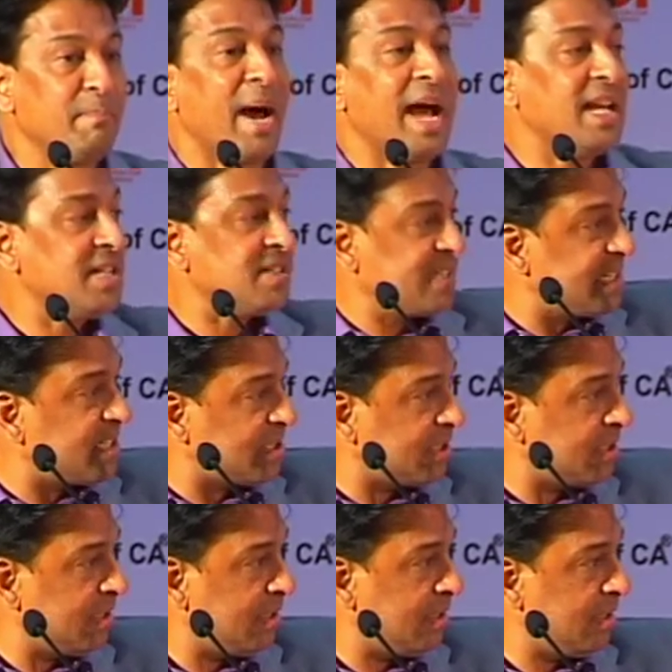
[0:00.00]
balance is
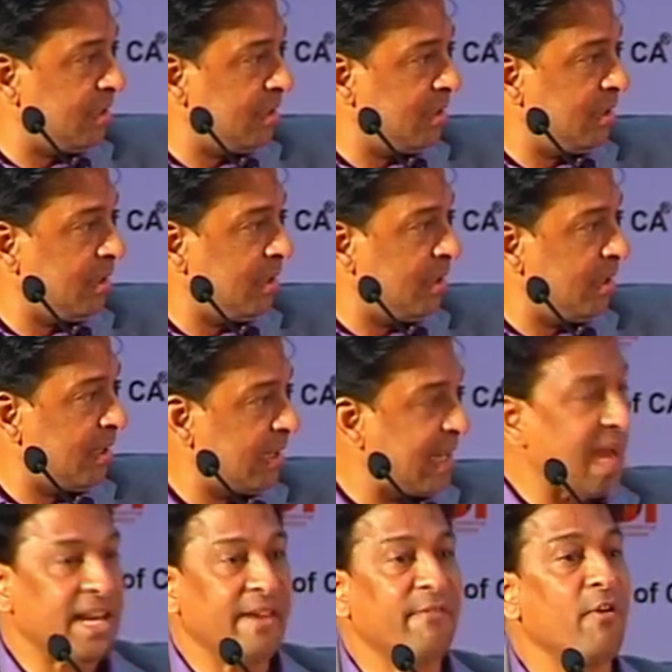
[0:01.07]

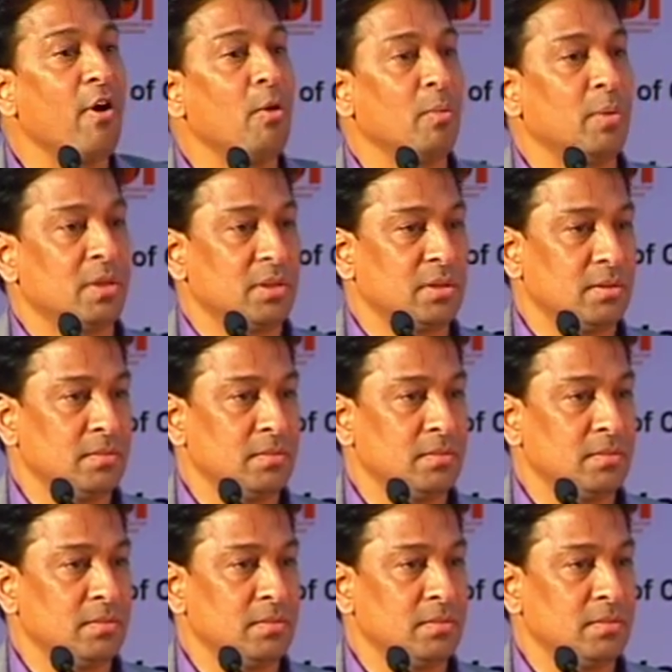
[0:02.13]
carried forward.